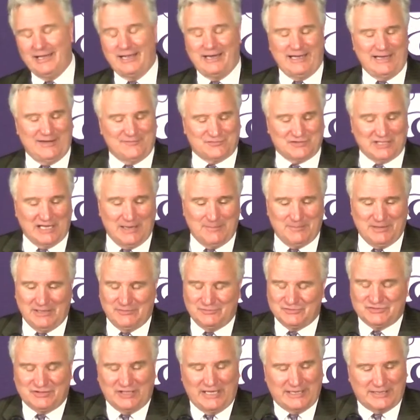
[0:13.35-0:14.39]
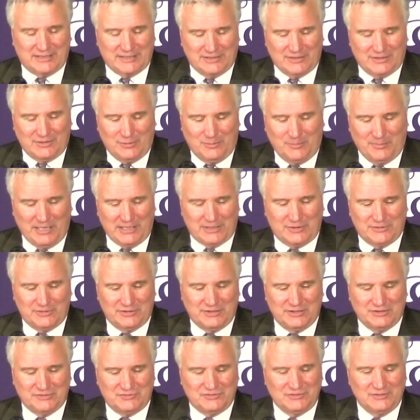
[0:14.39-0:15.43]
At halftime, I was like, oh my
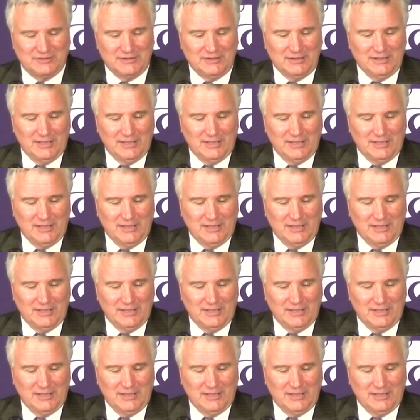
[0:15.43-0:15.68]
goodness.